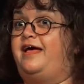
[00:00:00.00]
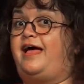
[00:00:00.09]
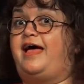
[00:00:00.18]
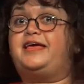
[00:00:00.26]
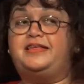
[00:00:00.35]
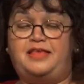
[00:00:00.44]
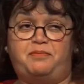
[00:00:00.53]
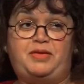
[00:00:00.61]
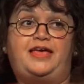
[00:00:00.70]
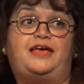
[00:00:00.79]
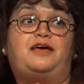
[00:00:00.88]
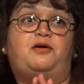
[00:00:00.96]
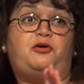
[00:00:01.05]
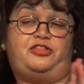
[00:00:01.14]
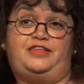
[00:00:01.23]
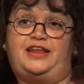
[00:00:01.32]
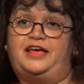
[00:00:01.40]
academic
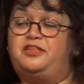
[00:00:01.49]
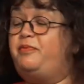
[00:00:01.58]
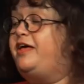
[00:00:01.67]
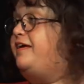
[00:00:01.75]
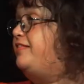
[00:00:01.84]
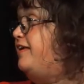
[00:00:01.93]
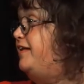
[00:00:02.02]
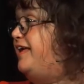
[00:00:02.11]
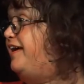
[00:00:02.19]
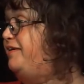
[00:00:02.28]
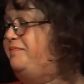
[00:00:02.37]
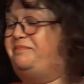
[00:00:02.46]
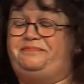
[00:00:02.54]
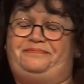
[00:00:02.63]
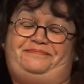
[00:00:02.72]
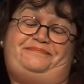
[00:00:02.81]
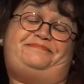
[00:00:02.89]
Austen expert, and I'm
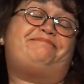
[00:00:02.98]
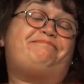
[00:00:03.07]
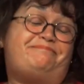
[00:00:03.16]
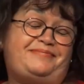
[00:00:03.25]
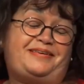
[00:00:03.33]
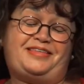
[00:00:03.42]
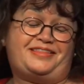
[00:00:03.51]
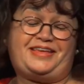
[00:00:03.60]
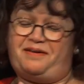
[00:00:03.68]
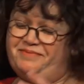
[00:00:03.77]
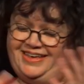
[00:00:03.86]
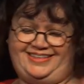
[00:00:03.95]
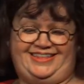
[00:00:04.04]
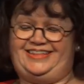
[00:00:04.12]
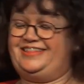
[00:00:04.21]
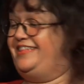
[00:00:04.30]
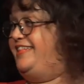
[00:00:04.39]
just coming at
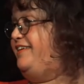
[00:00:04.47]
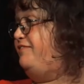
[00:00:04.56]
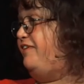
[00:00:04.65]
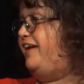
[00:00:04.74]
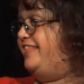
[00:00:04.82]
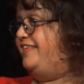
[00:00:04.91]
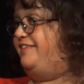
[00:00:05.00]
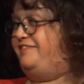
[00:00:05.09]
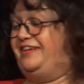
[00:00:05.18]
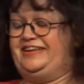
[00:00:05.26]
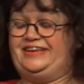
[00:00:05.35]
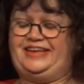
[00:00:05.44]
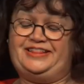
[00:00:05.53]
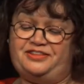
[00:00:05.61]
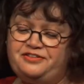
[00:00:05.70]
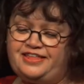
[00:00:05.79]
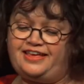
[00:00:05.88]
this as a writer and
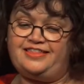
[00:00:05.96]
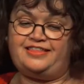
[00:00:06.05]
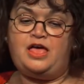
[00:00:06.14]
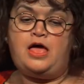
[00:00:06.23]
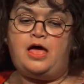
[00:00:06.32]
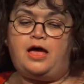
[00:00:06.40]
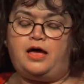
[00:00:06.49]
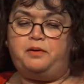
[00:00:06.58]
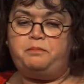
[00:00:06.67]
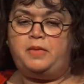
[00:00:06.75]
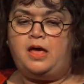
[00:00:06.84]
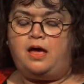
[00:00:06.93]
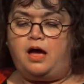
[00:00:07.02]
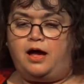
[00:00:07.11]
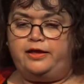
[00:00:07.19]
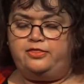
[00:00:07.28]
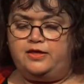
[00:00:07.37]
enthusiast. Um,
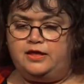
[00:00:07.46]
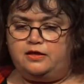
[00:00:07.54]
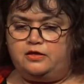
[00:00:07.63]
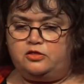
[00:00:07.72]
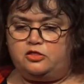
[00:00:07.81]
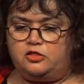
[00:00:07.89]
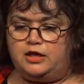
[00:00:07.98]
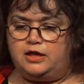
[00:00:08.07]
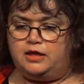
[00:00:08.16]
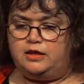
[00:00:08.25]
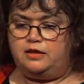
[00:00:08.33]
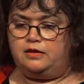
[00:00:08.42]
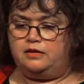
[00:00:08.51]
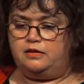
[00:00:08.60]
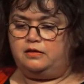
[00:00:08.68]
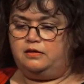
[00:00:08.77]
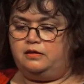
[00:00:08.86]
I think she,
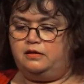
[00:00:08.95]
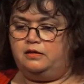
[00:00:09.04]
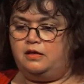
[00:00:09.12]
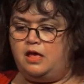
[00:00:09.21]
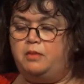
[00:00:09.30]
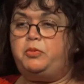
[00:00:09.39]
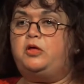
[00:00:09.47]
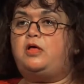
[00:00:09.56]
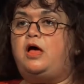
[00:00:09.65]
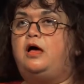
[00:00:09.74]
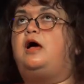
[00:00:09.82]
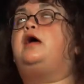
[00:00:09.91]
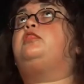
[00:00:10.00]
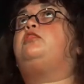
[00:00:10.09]
but I